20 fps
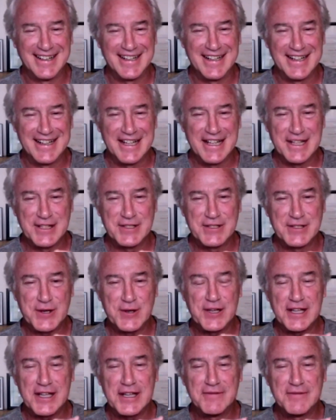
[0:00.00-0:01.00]
So
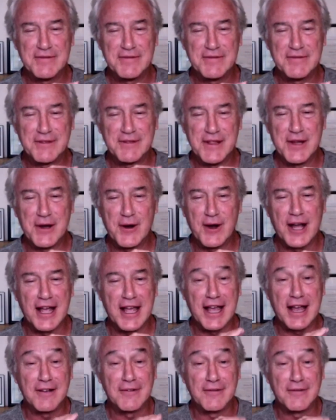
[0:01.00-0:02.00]
even though I
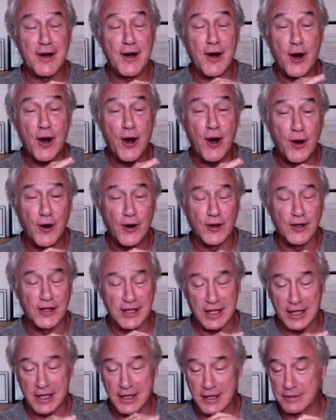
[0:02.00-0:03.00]
have all
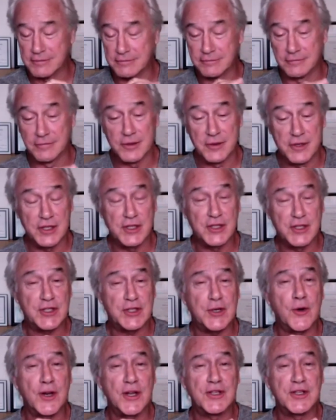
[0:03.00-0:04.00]
these
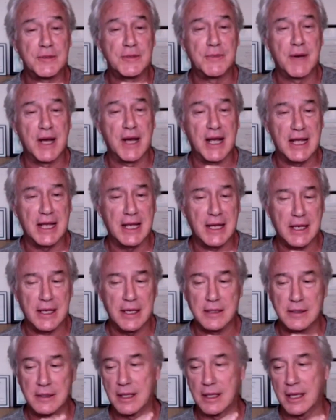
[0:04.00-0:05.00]
stories in my
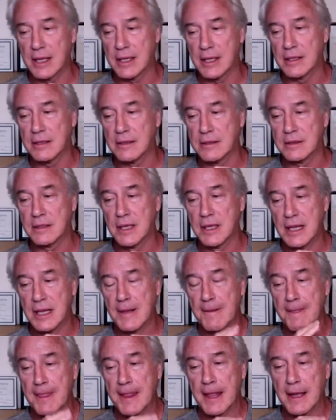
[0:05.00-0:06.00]
head and
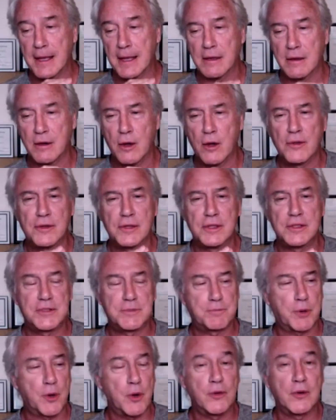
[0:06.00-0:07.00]
all this
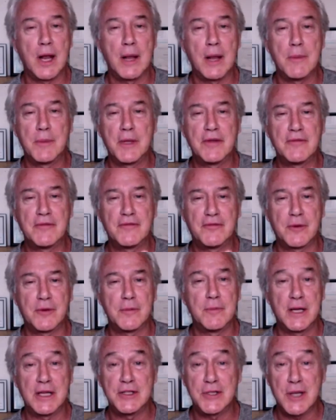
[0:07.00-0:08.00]
programming from
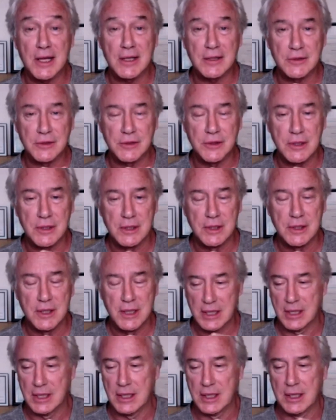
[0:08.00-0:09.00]
my childhood,
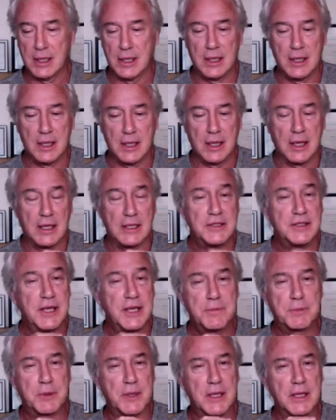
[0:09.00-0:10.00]
I
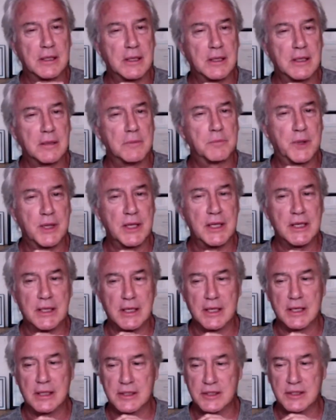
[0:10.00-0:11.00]
deeply and
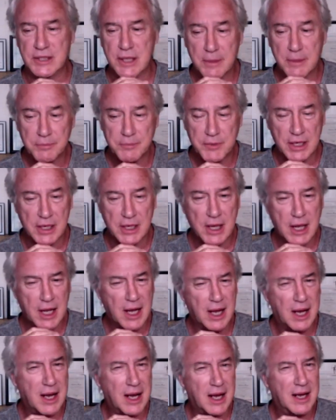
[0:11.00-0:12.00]
completely accept that
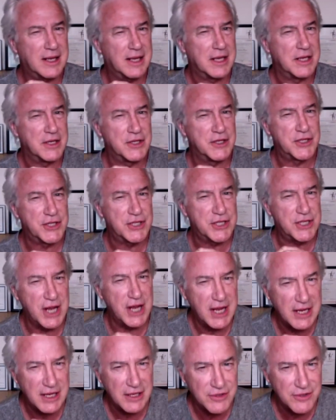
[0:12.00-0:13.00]
I can
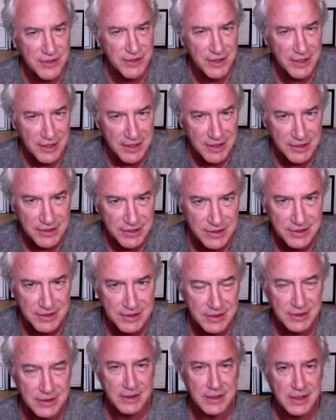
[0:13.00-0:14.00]
change this.
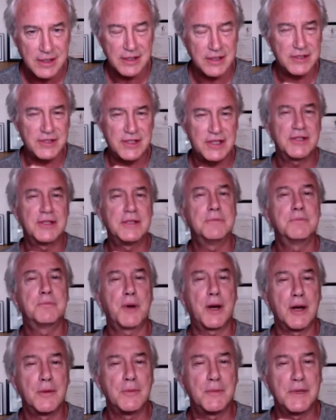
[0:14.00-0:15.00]
This isn't
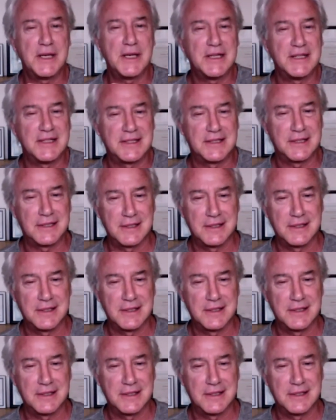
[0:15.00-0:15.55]
permanent.